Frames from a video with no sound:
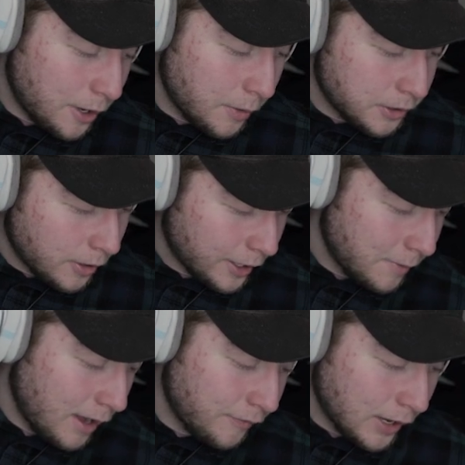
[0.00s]
know what you're talking
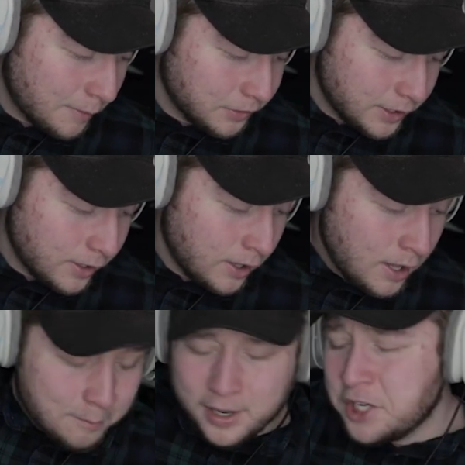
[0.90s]
about. I forgot about that.
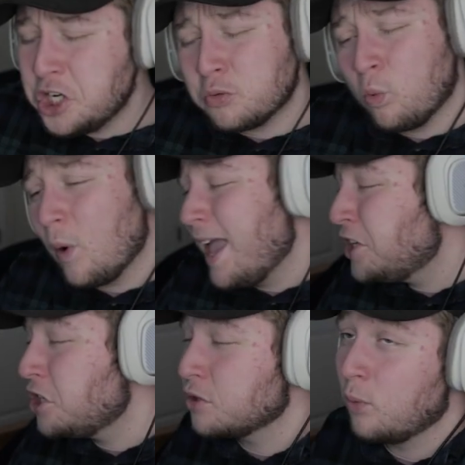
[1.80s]
But it's
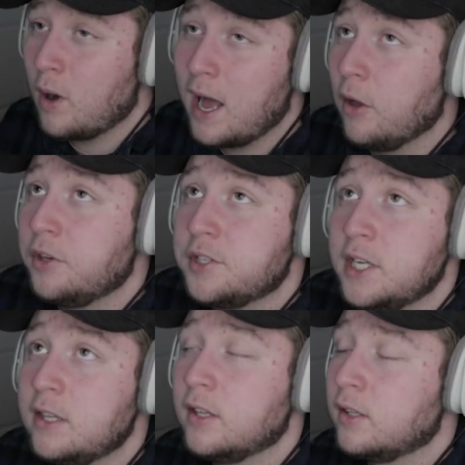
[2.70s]
just wild to
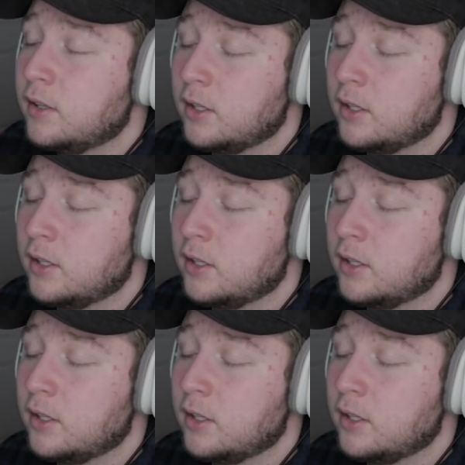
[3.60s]
see the